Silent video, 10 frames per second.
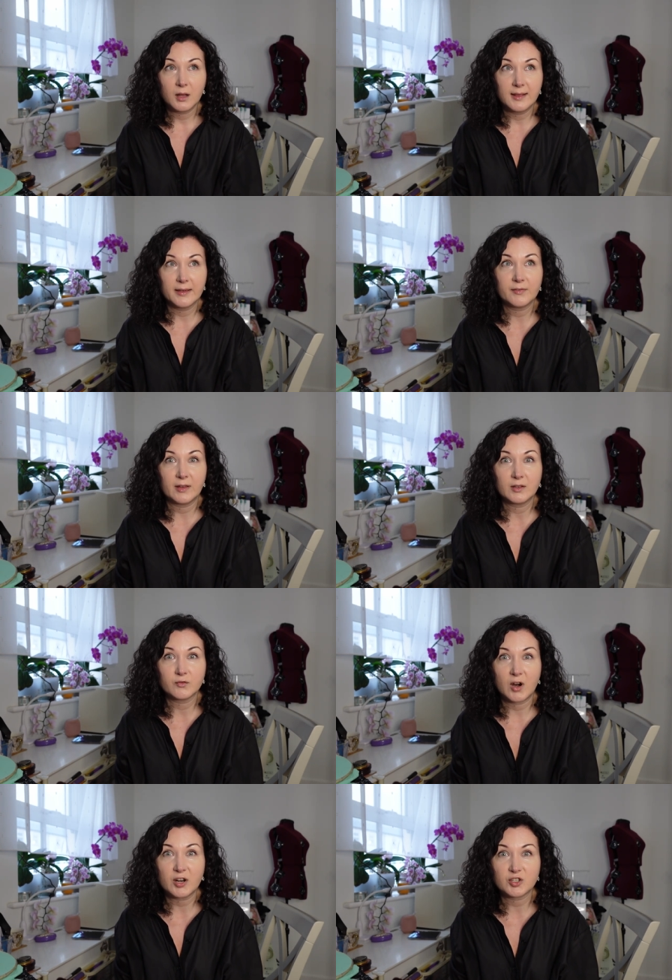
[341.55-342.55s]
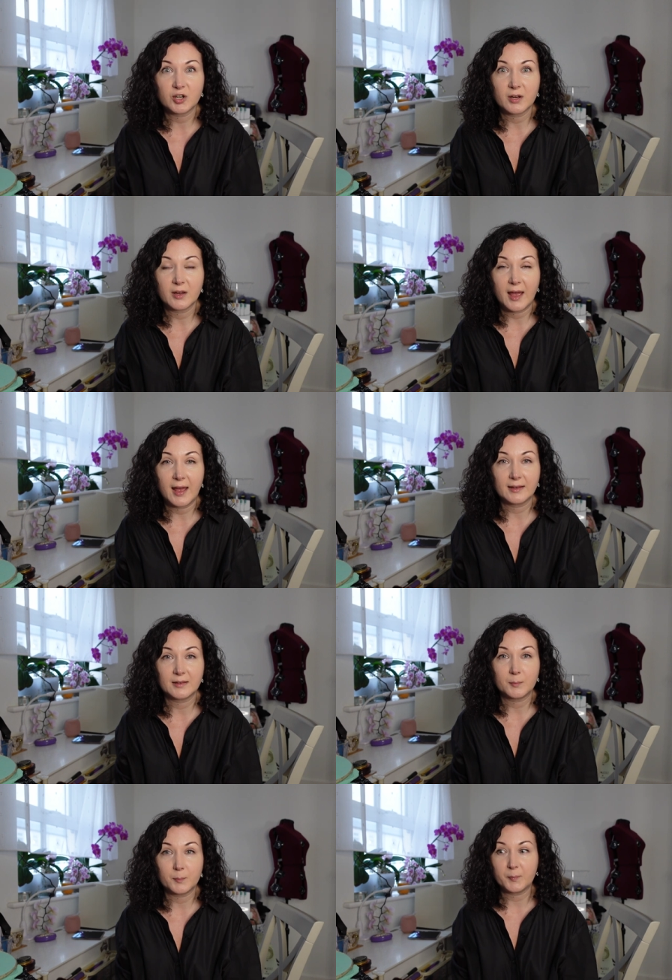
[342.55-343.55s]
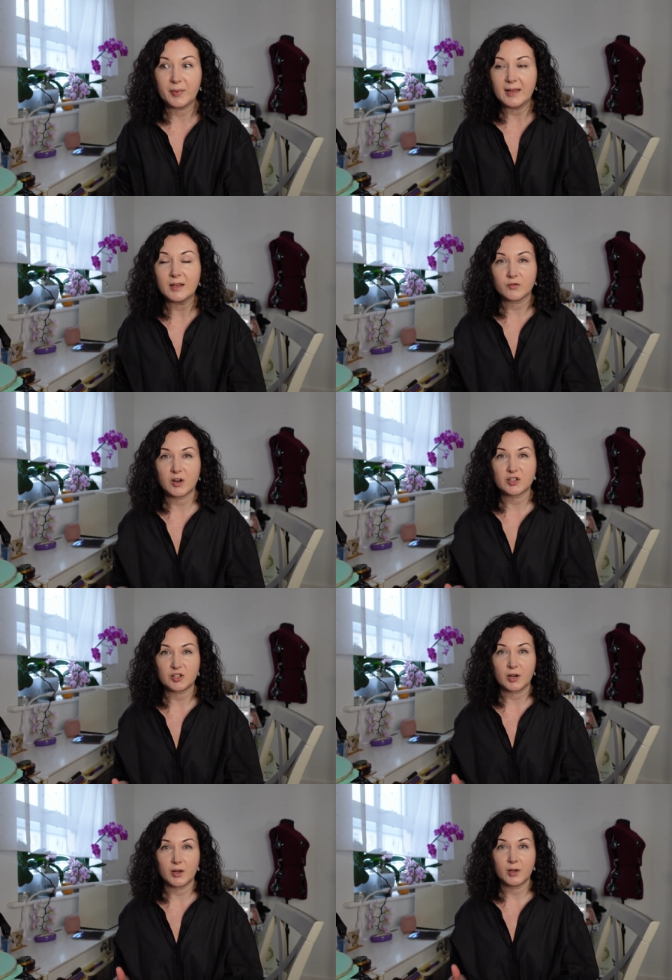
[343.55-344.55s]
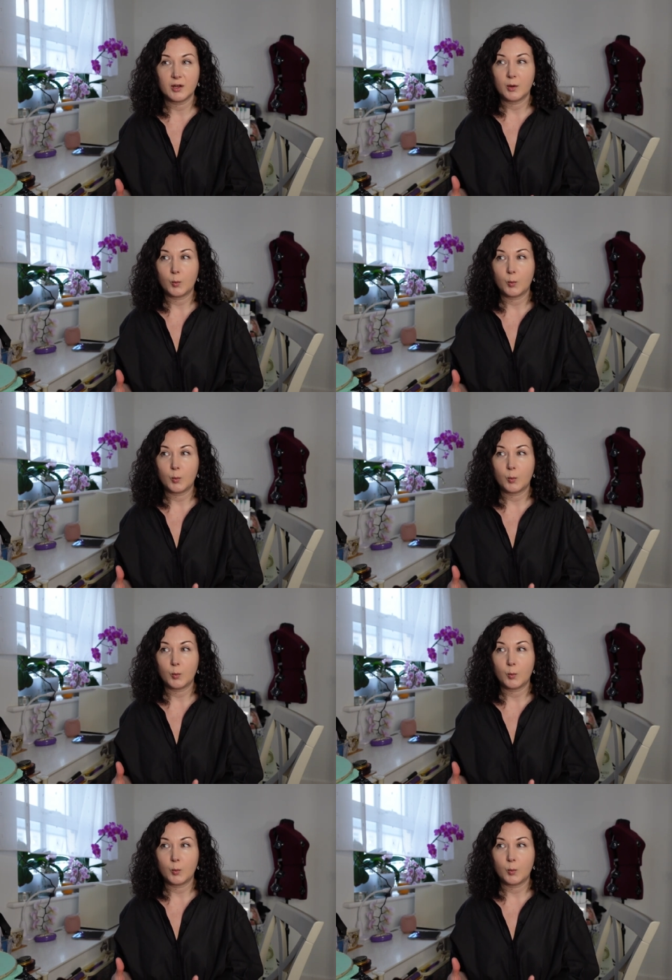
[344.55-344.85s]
live in Russia and be in Russia